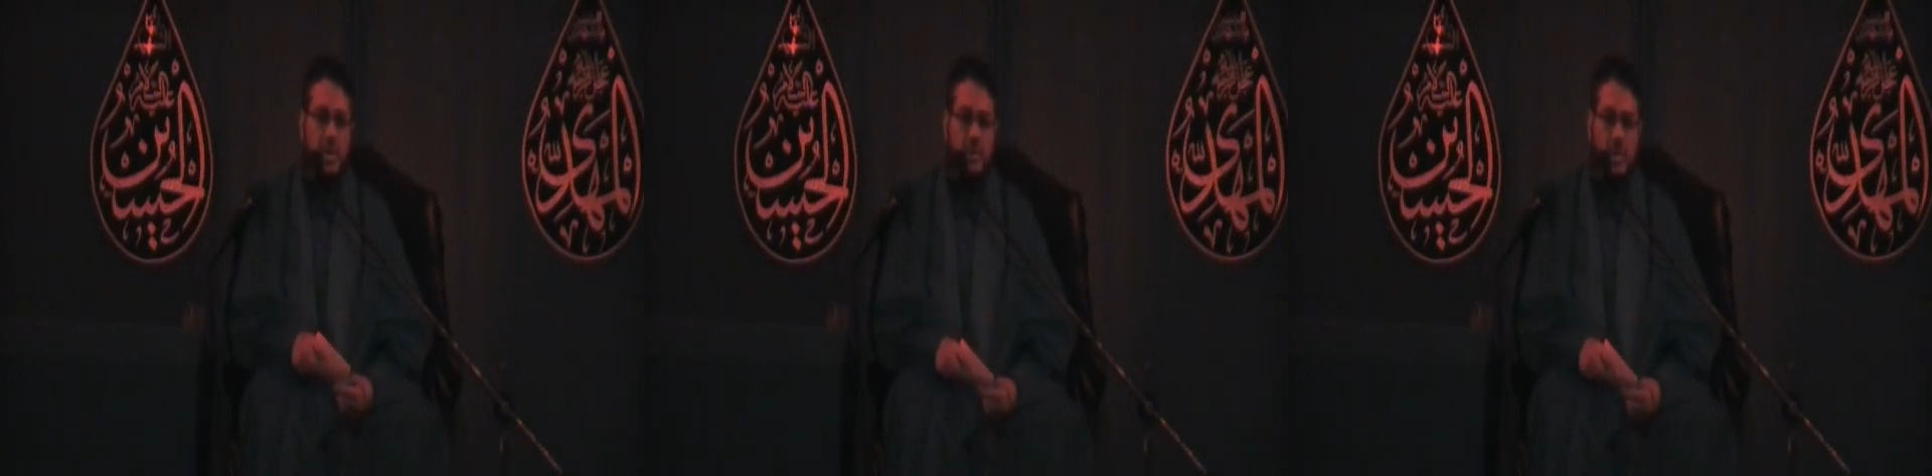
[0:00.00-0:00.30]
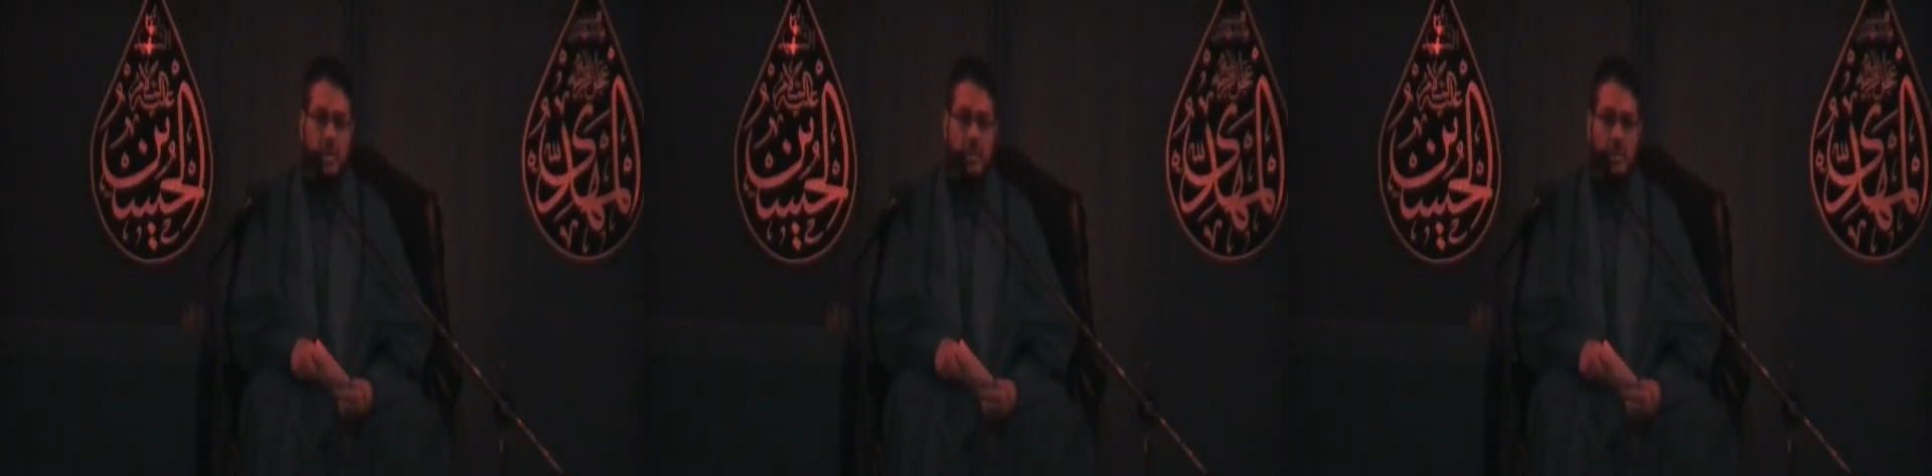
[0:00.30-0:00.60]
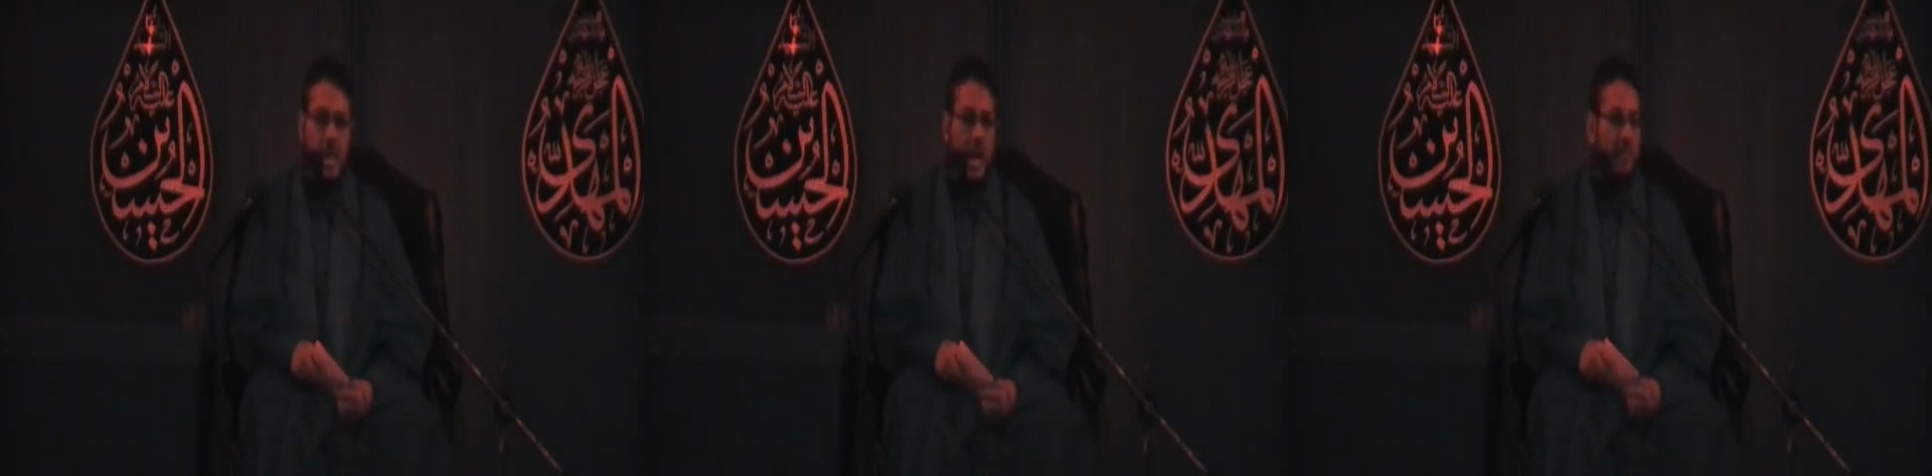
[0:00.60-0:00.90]
river
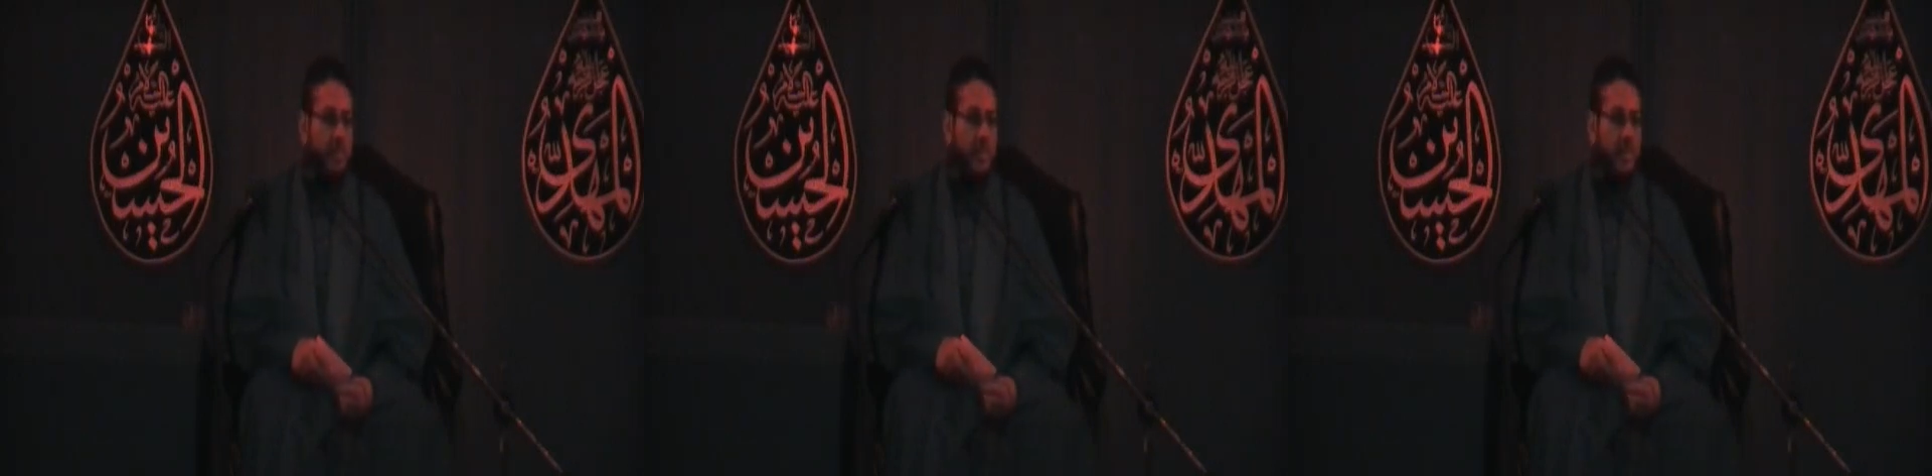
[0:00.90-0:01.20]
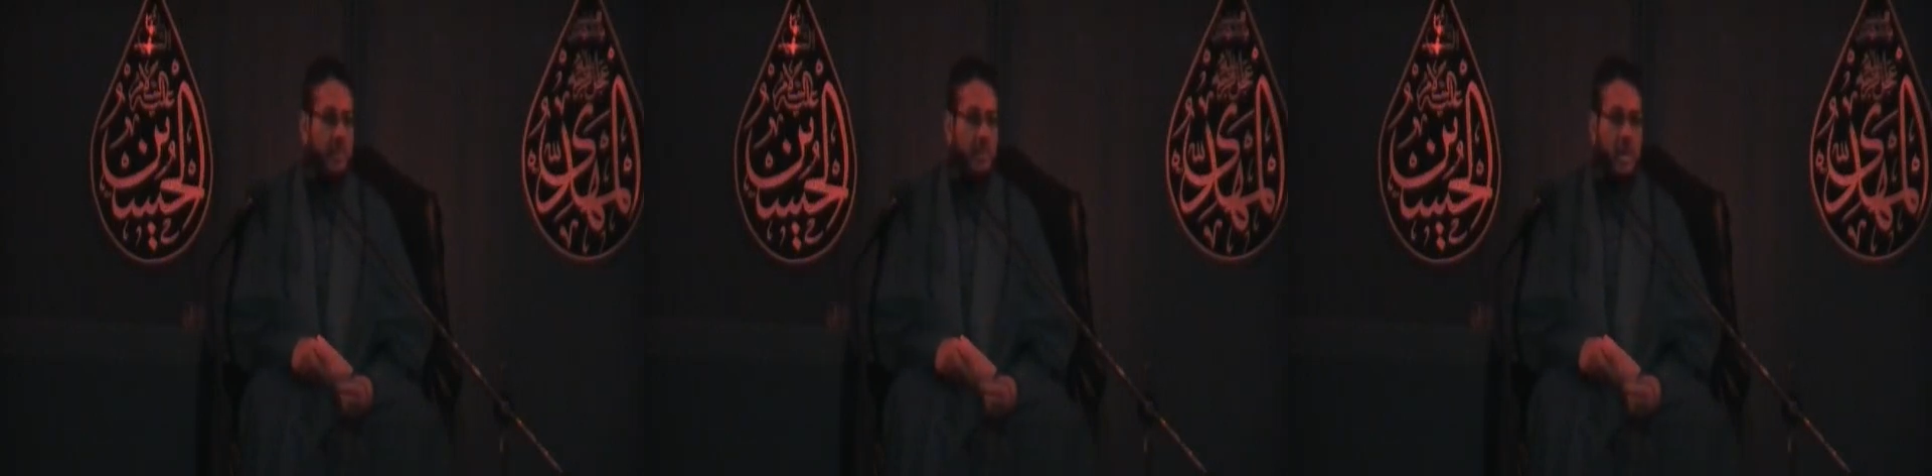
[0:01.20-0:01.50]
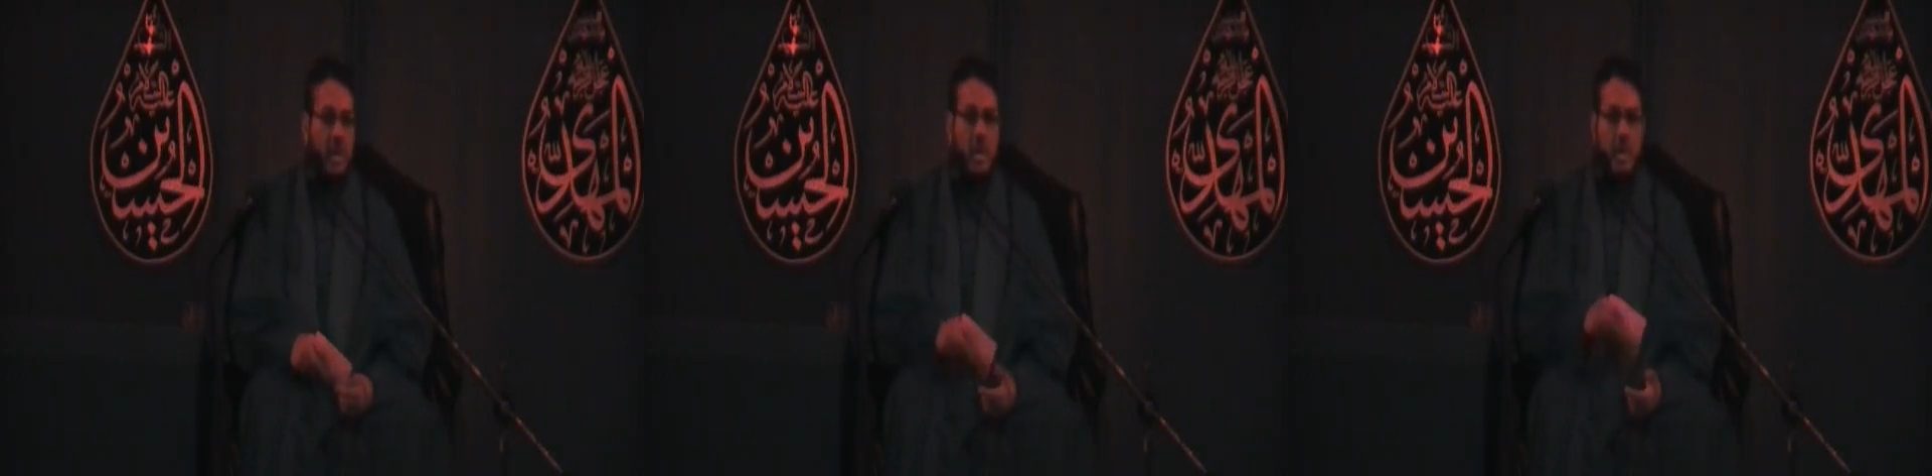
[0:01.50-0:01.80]
and put
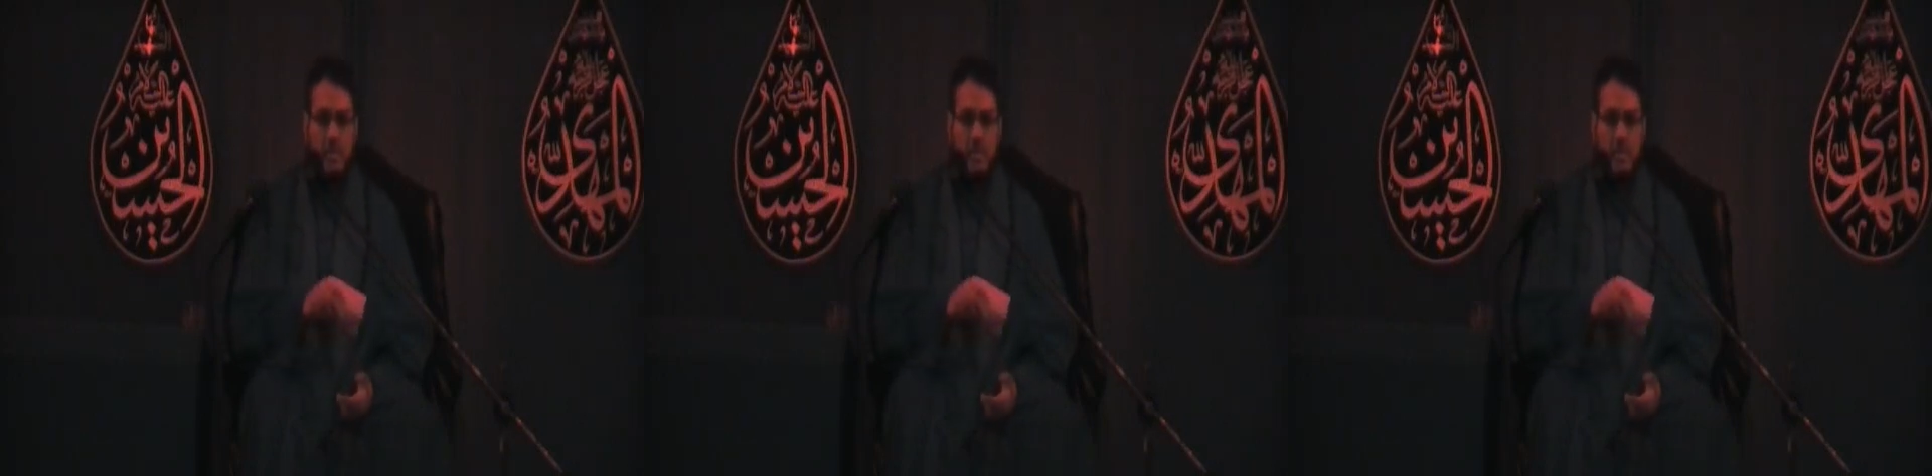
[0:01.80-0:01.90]
them